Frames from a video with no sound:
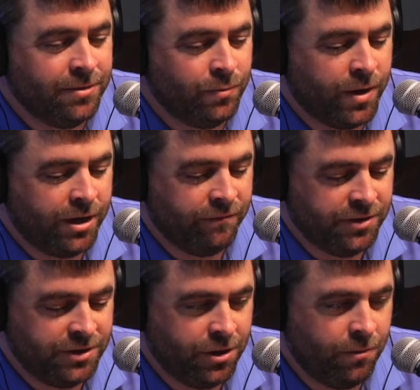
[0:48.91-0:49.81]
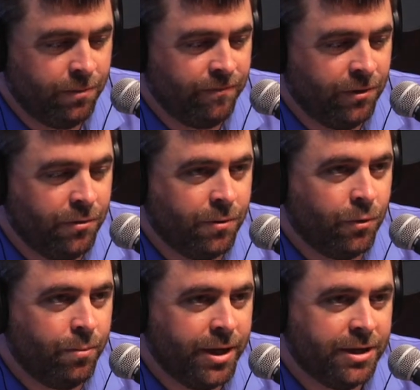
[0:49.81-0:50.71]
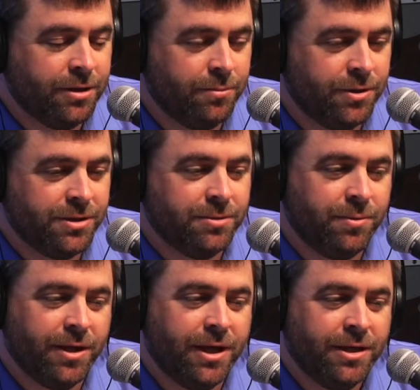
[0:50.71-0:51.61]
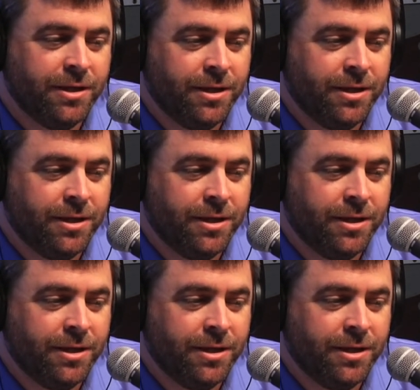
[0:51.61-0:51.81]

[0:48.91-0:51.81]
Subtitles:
right off the showroom floor at Romac Lumber and Supply.